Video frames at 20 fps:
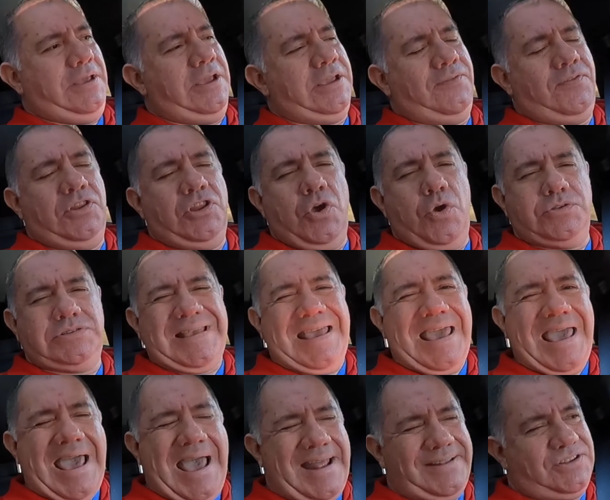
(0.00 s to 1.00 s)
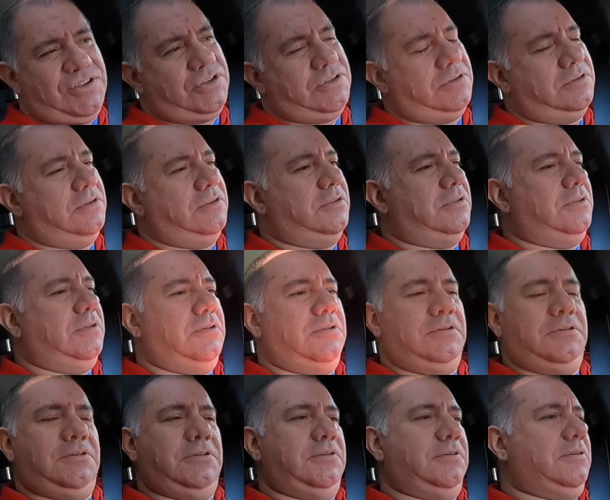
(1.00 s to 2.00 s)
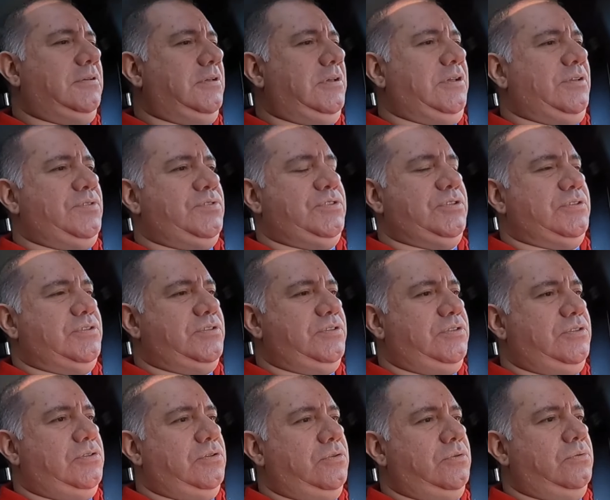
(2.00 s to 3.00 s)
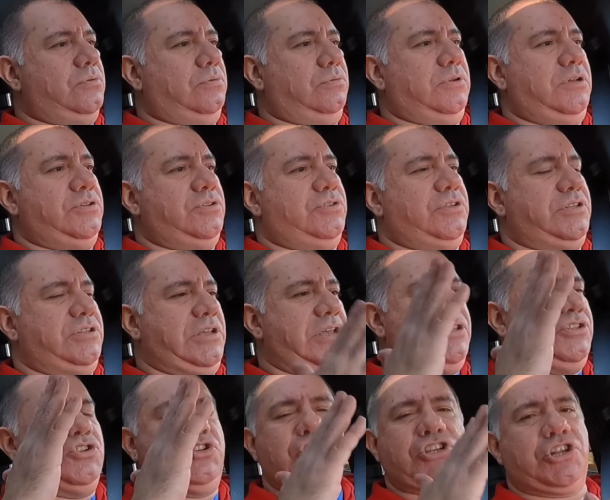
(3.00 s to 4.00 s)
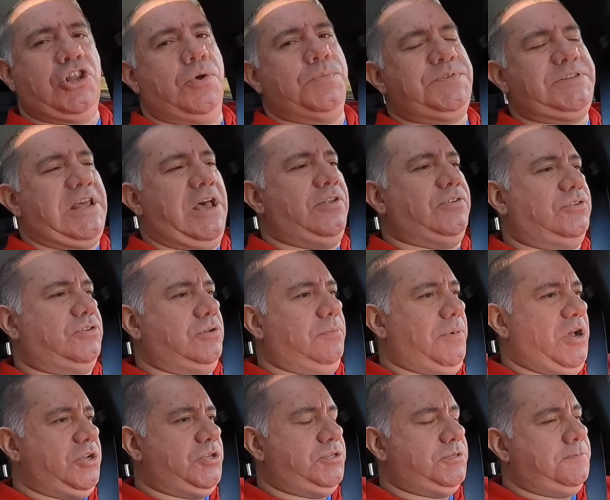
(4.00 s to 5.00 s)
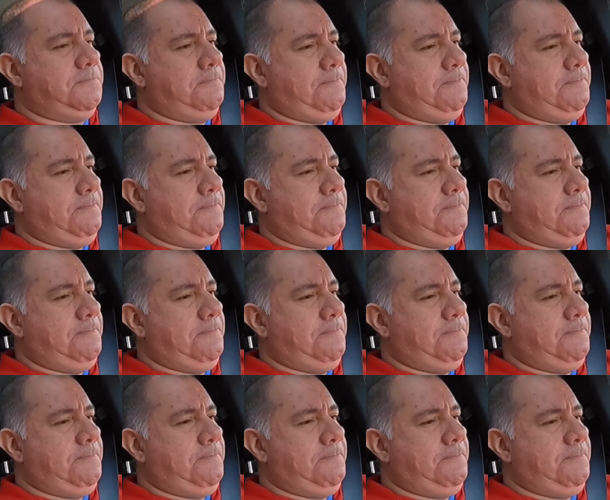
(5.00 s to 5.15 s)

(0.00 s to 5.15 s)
even though it's a hatch, it's just too, it just slopes down too much.